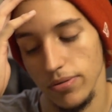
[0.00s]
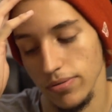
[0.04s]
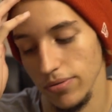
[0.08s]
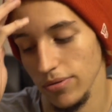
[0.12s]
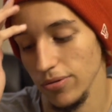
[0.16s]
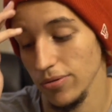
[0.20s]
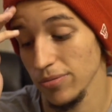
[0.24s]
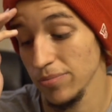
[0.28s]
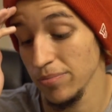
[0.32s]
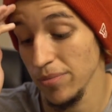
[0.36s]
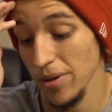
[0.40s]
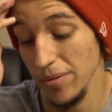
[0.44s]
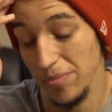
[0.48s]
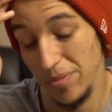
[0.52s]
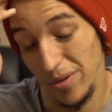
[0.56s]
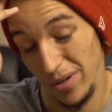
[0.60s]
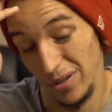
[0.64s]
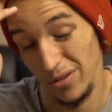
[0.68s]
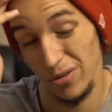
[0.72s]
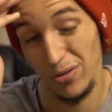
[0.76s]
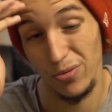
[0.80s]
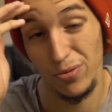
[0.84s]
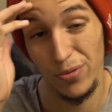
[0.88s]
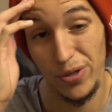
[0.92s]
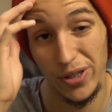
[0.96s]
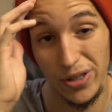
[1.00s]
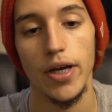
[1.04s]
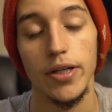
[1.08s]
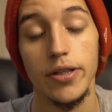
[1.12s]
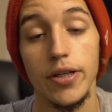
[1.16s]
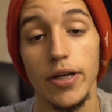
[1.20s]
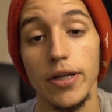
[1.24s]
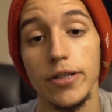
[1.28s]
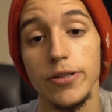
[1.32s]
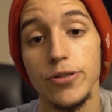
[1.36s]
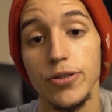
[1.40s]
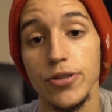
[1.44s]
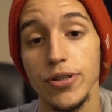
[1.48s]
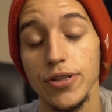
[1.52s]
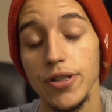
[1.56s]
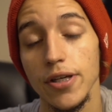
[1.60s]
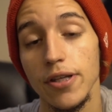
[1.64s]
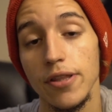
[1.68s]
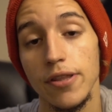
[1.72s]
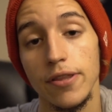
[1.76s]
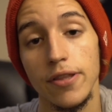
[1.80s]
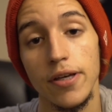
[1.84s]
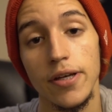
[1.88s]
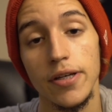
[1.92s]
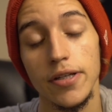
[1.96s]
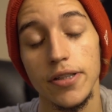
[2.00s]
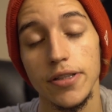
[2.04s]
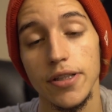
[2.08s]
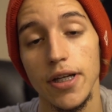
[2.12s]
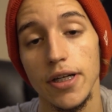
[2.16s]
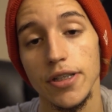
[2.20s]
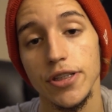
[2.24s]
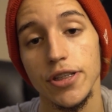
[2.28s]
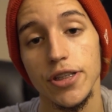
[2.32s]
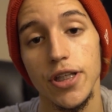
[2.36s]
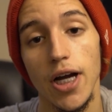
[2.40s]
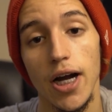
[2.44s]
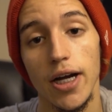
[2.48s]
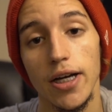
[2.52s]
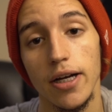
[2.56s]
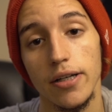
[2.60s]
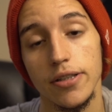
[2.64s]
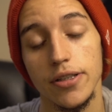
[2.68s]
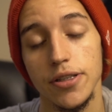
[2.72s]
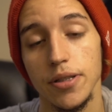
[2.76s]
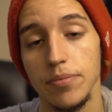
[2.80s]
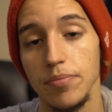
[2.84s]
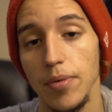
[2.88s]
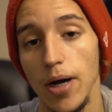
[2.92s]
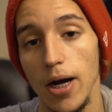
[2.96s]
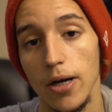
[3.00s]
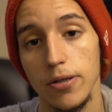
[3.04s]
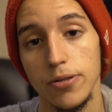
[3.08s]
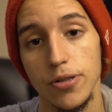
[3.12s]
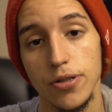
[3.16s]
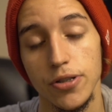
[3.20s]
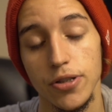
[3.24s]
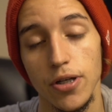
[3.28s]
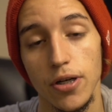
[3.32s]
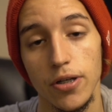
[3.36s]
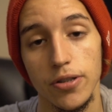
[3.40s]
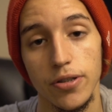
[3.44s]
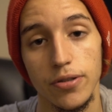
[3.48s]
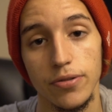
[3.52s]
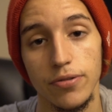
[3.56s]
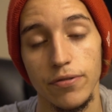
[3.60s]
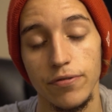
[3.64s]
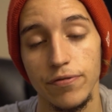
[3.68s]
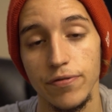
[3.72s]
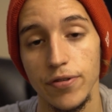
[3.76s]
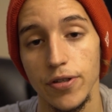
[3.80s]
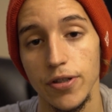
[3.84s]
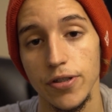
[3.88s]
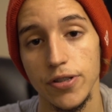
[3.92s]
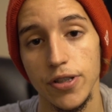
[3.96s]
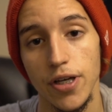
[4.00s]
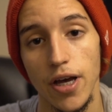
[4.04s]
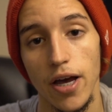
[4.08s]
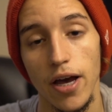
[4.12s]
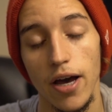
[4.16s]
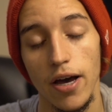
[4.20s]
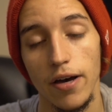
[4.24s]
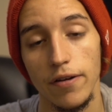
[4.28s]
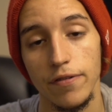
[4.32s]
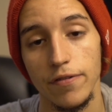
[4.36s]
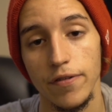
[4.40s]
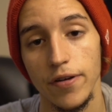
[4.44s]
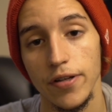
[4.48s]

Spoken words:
Or maybe a 3. And the interesting thing is that Xhaka and Ceballos start on the first half.